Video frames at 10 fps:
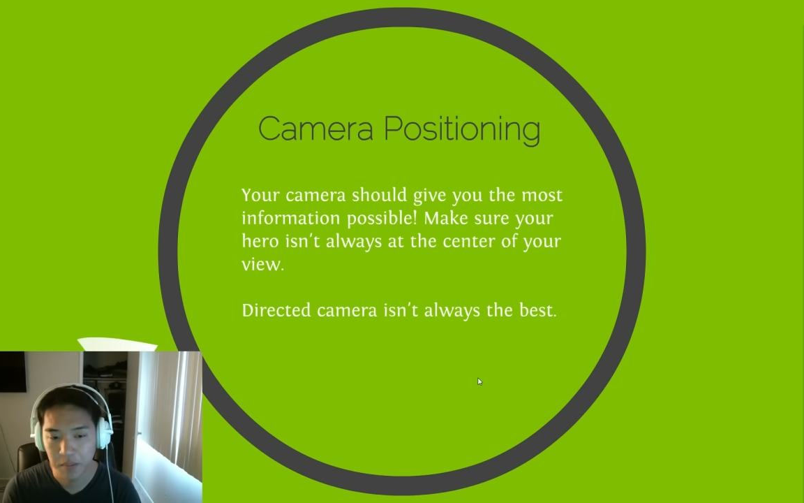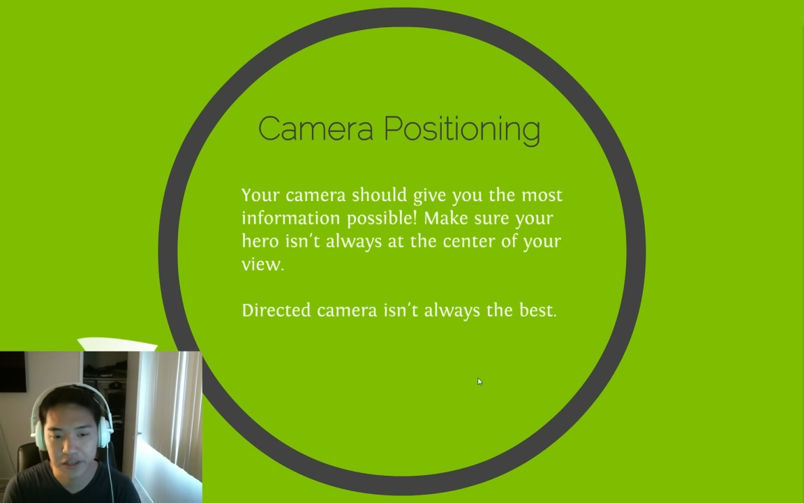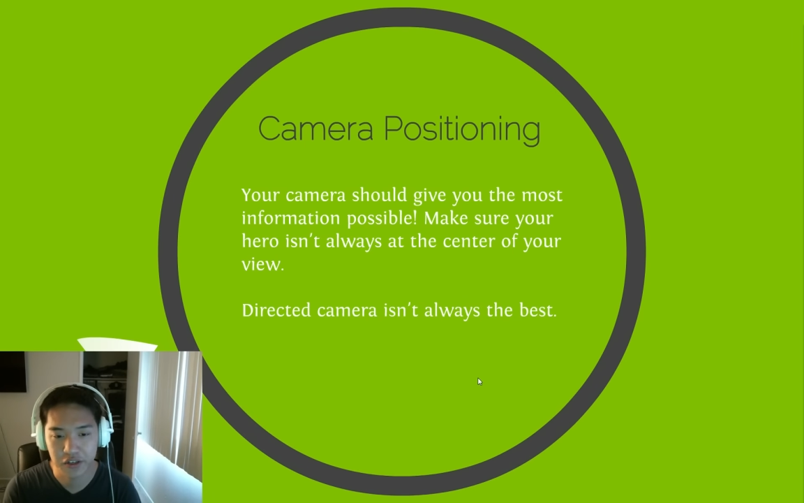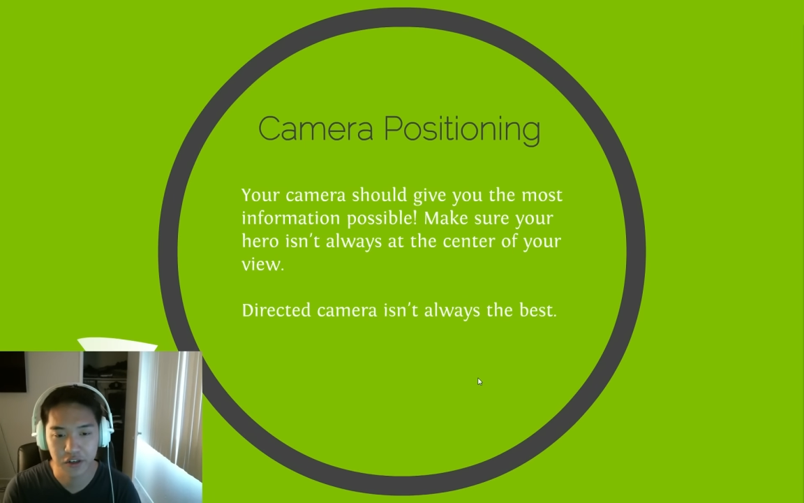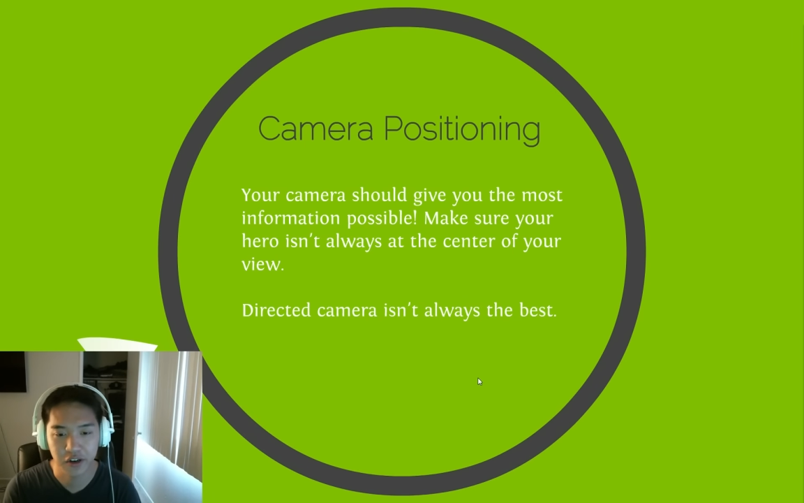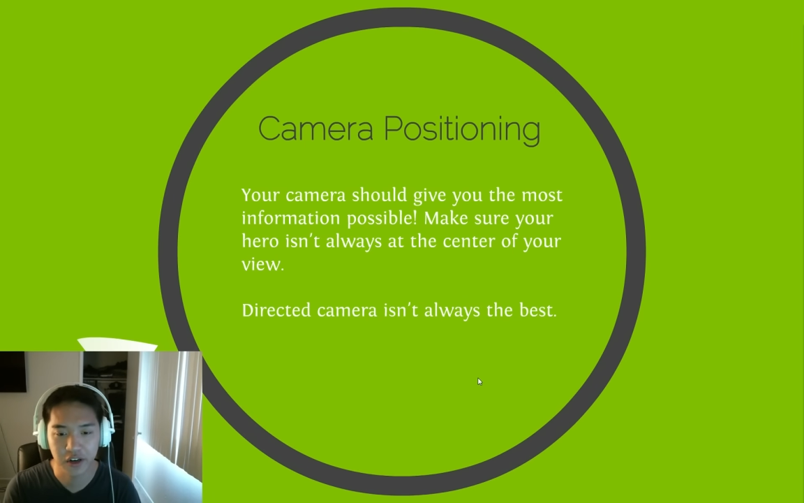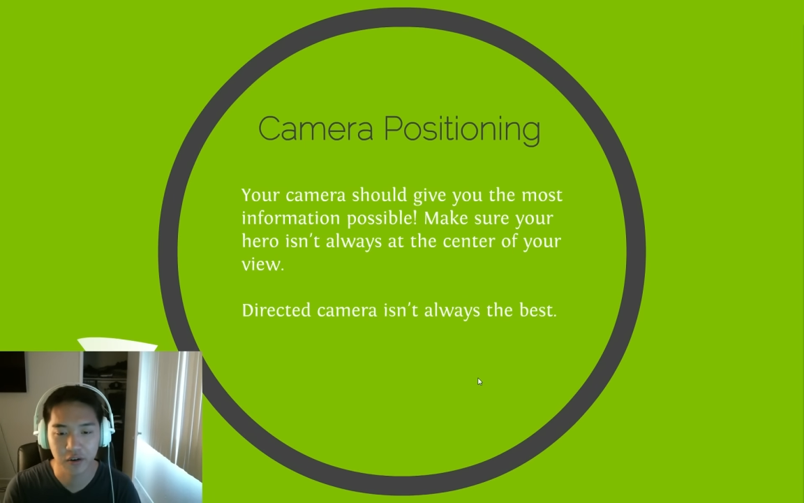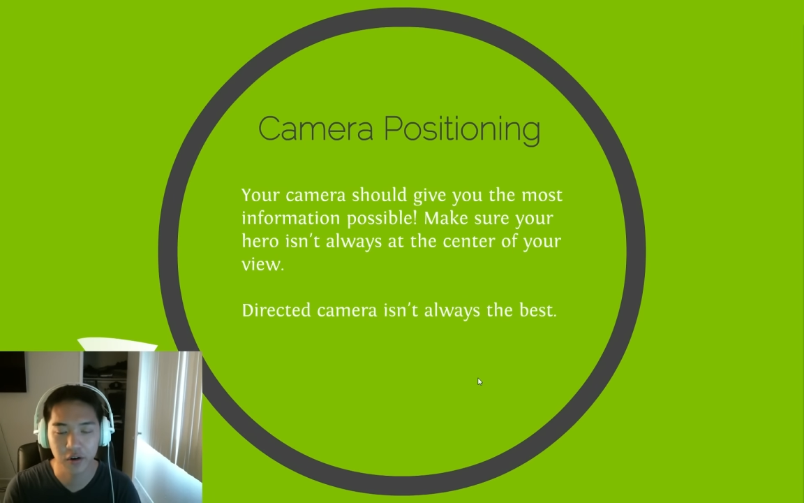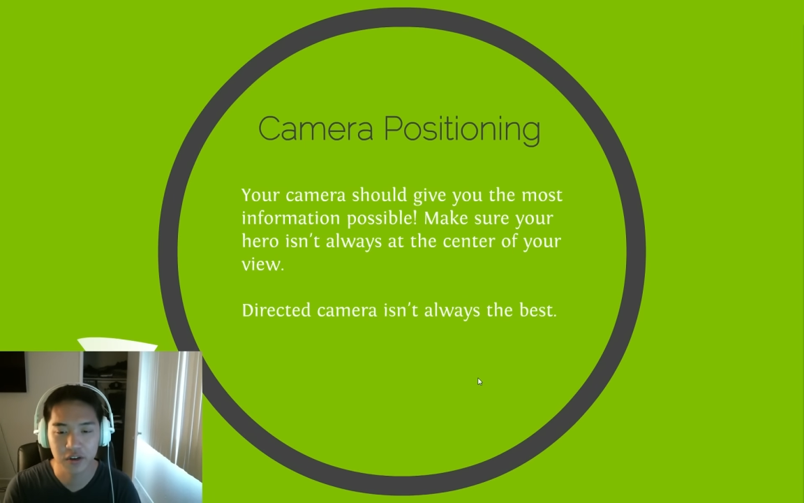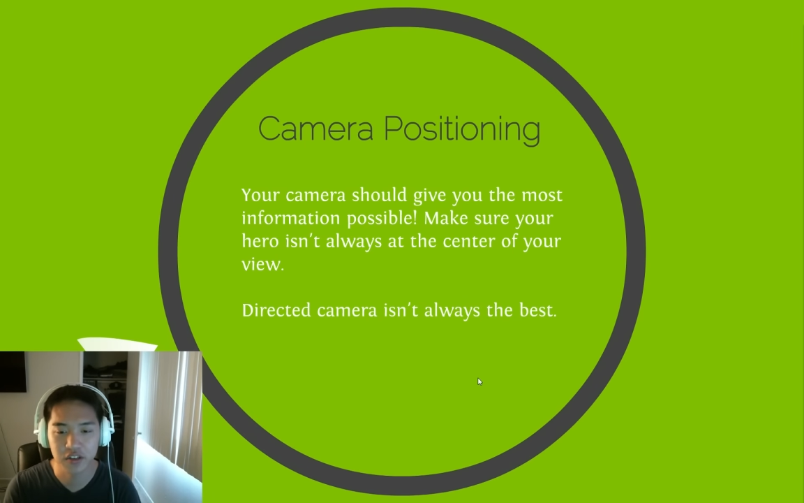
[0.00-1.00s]
Make sure your
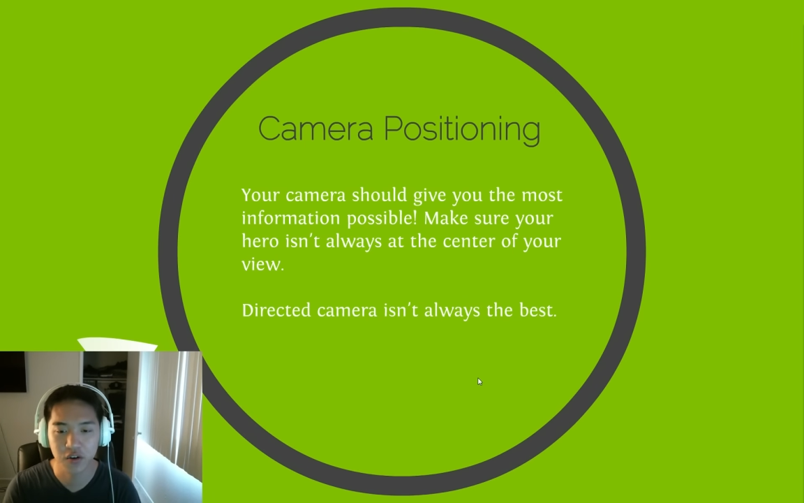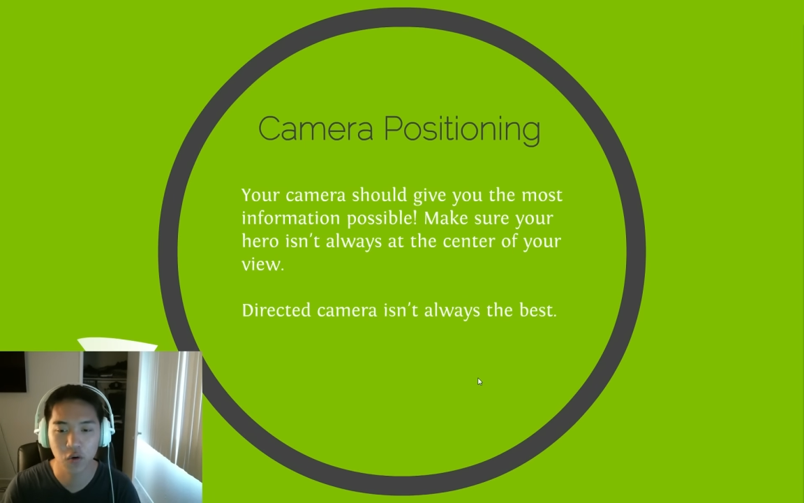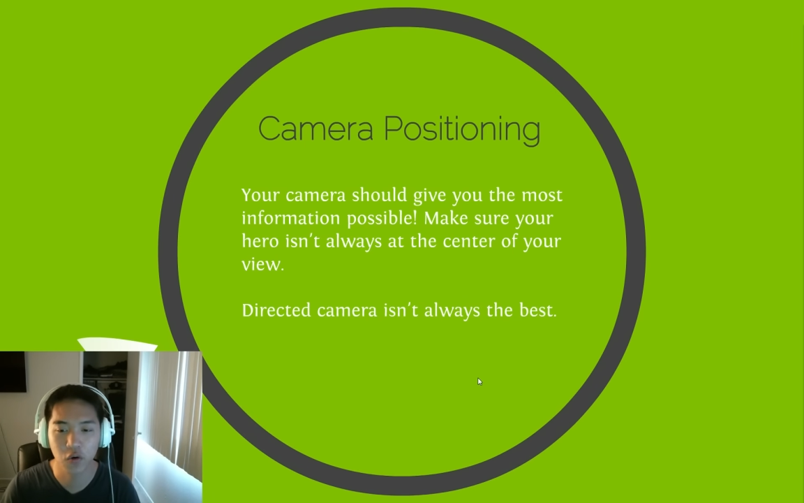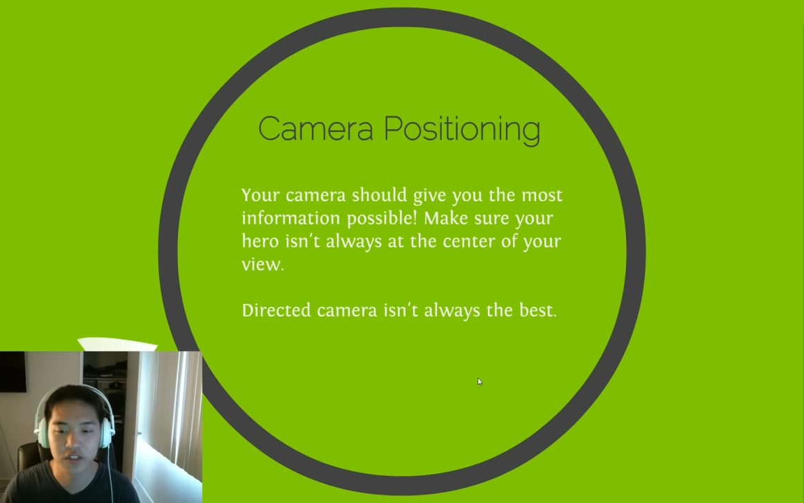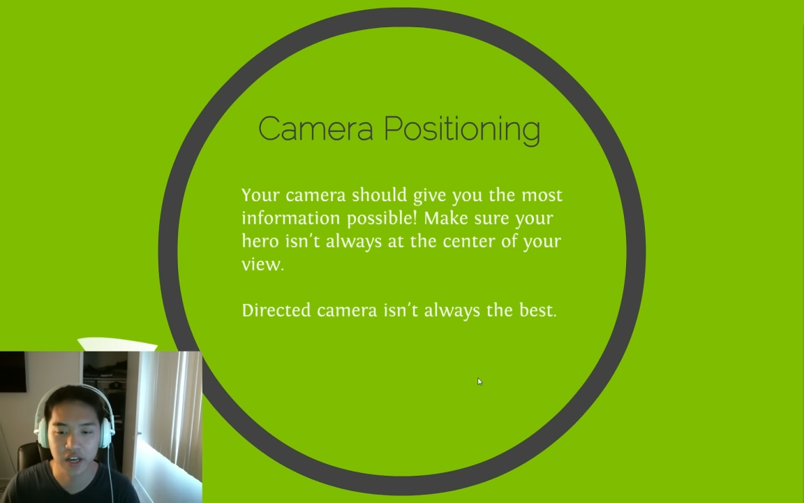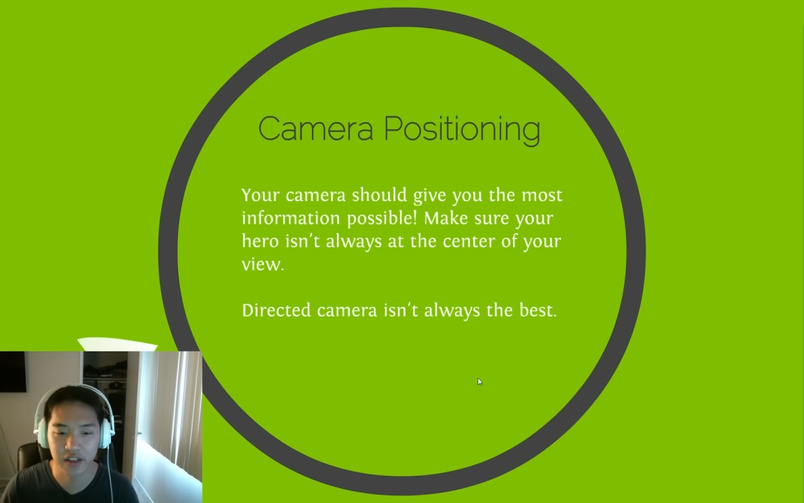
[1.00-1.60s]
hero isn't always